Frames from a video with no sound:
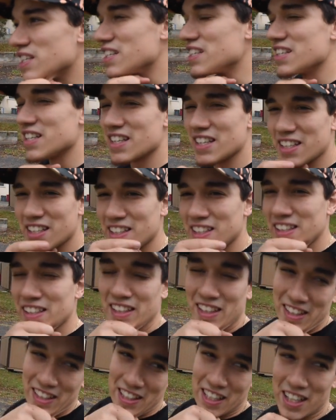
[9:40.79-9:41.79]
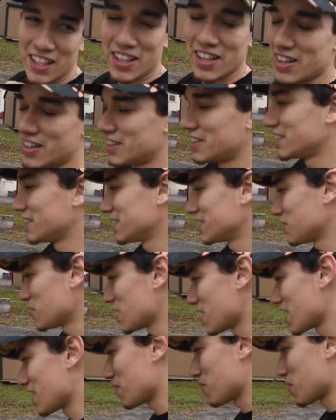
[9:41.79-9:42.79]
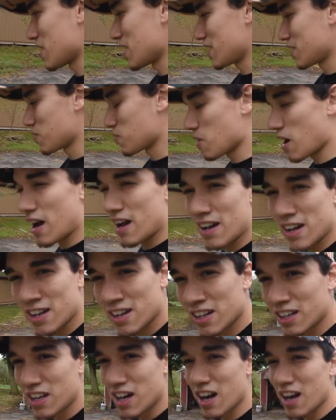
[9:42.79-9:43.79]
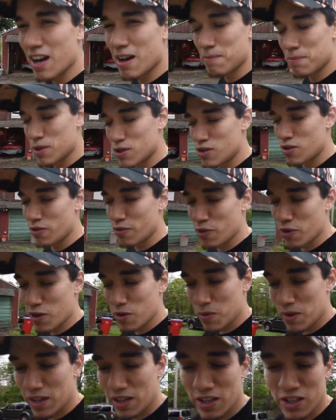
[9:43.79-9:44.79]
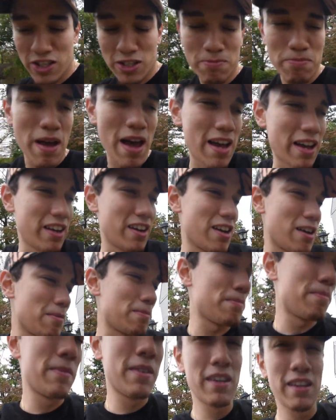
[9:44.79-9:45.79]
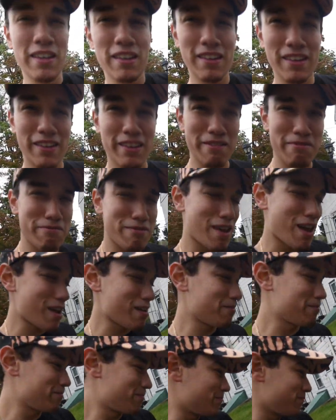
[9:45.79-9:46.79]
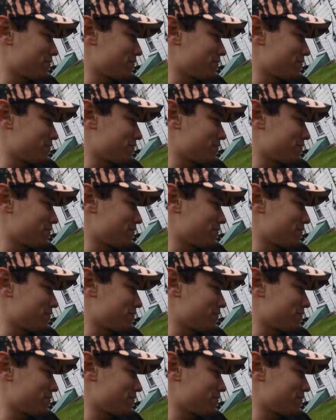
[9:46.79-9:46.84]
And I don't know, why cut up your 240 wing and just bang it up? You know what I'm saying?